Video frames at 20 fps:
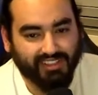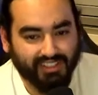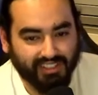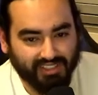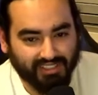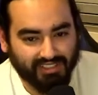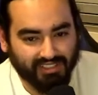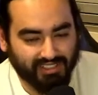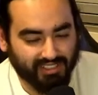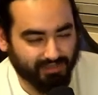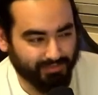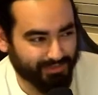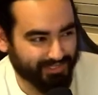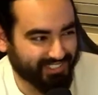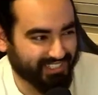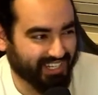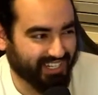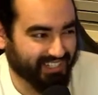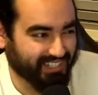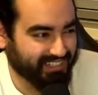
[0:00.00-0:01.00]

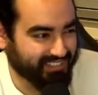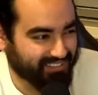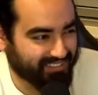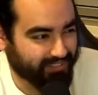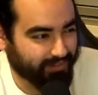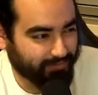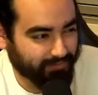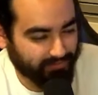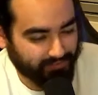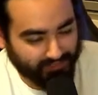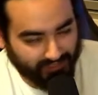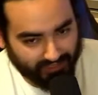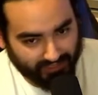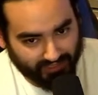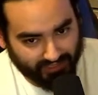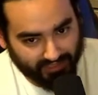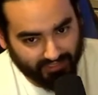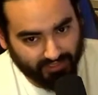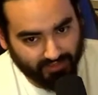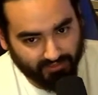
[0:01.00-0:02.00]
It's definitely
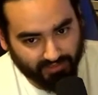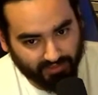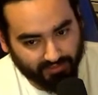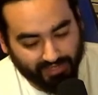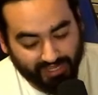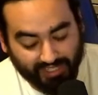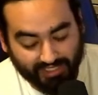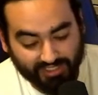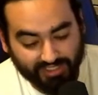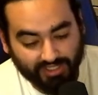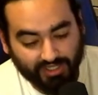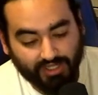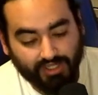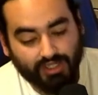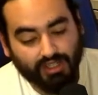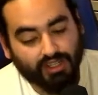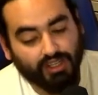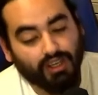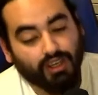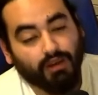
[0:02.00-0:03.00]
an AEW match.
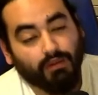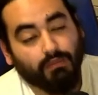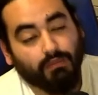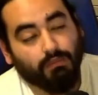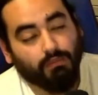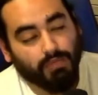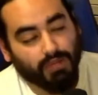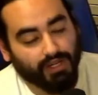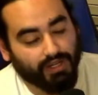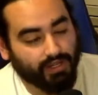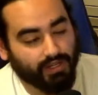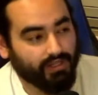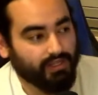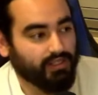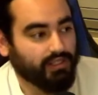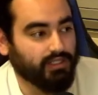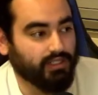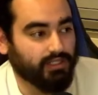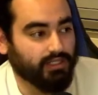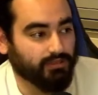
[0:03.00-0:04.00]
But
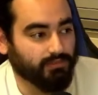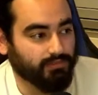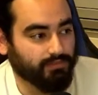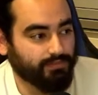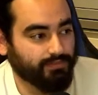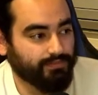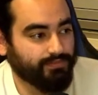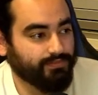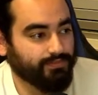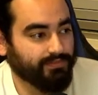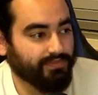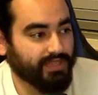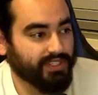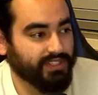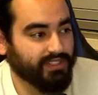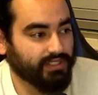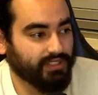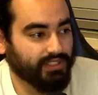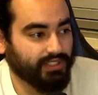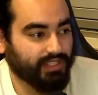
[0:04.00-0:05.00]

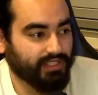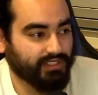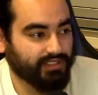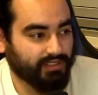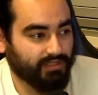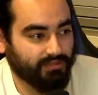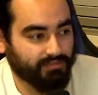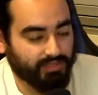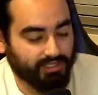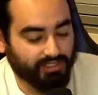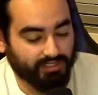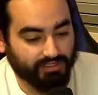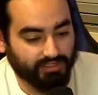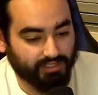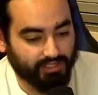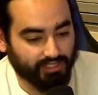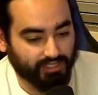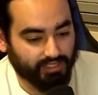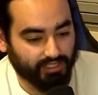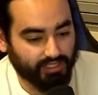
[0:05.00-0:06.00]
basically, lights out means
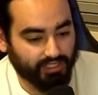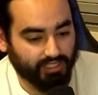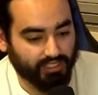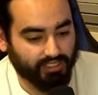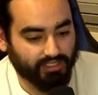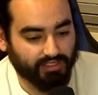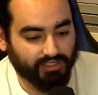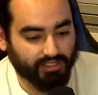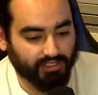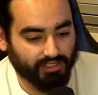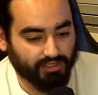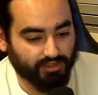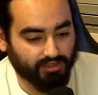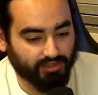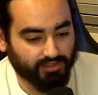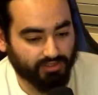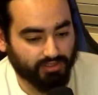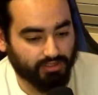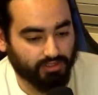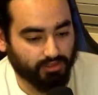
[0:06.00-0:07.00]
like anything
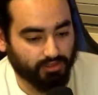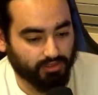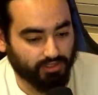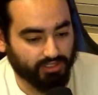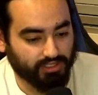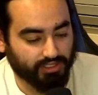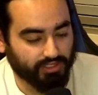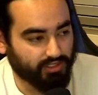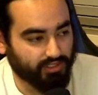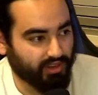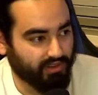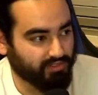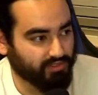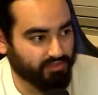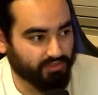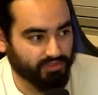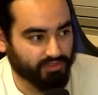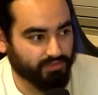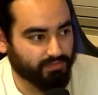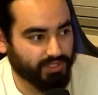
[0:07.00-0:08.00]
goes. The only thing you have to do
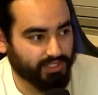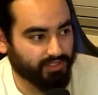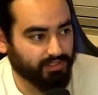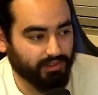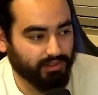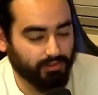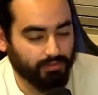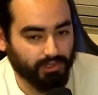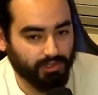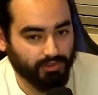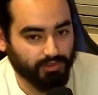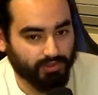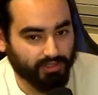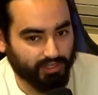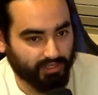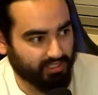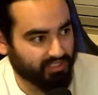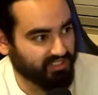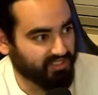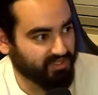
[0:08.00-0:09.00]
is pin your opponent.
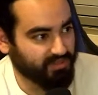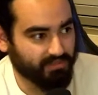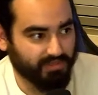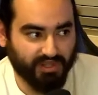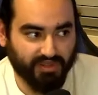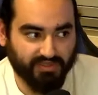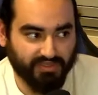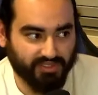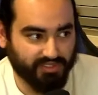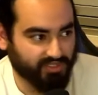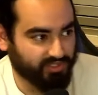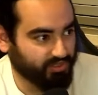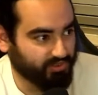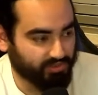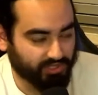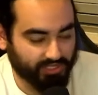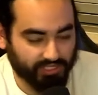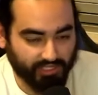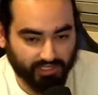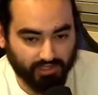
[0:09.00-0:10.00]
It doesn't matter if it's in the
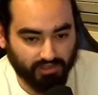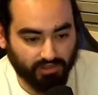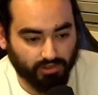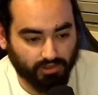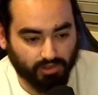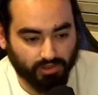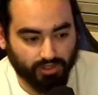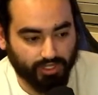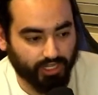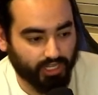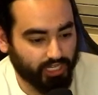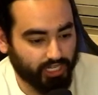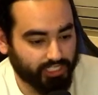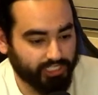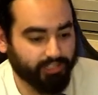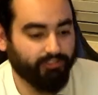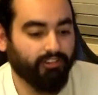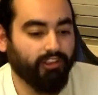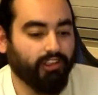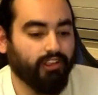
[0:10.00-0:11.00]
ring or not.
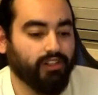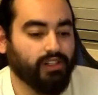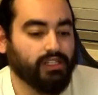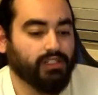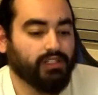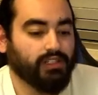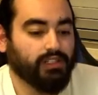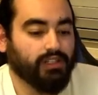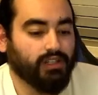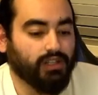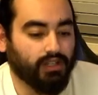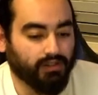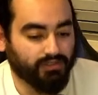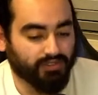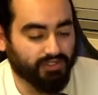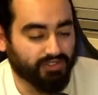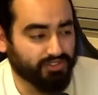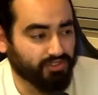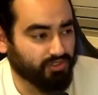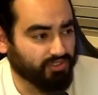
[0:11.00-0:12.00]

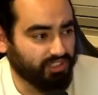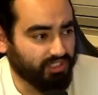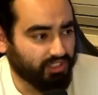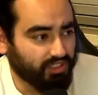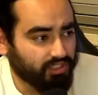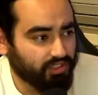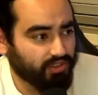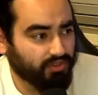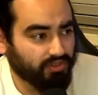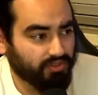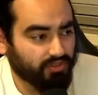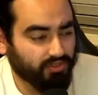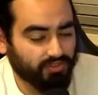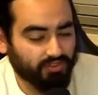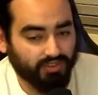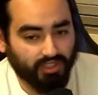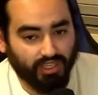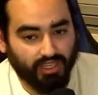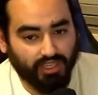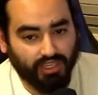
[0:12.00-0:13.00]
There's no DQs,
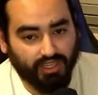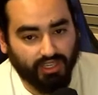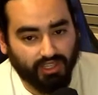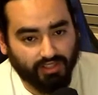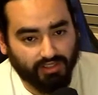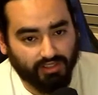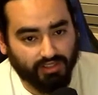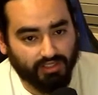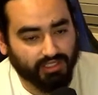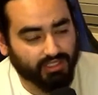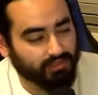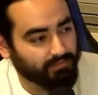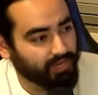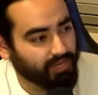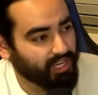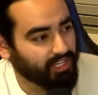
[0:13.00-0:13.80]
and the match,